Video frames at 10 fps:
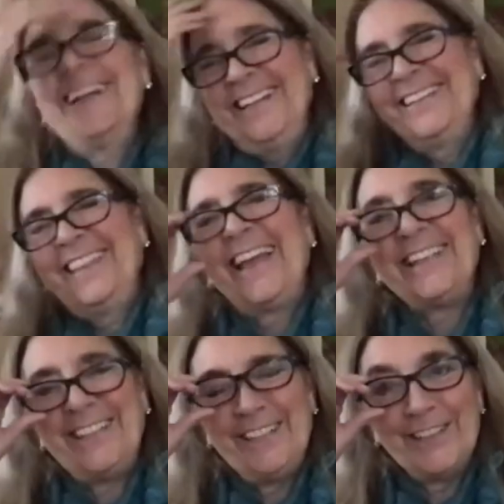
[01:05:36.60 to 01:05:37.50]

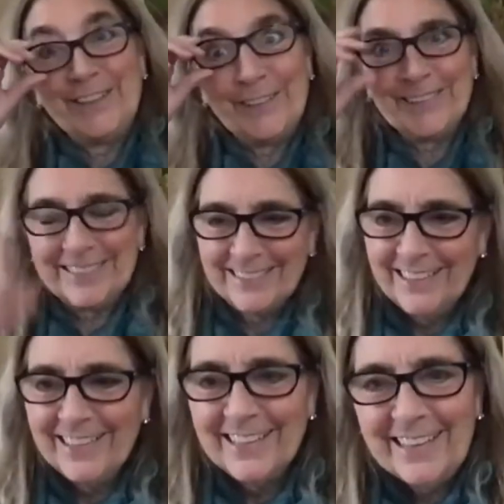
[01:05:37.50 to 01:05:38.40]
Thank you.
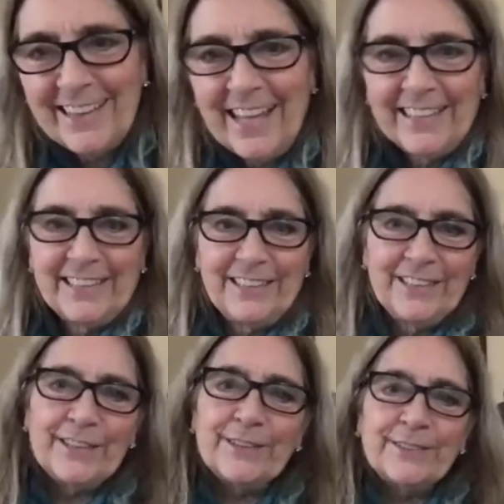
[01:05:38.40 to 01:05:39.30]
Thank you.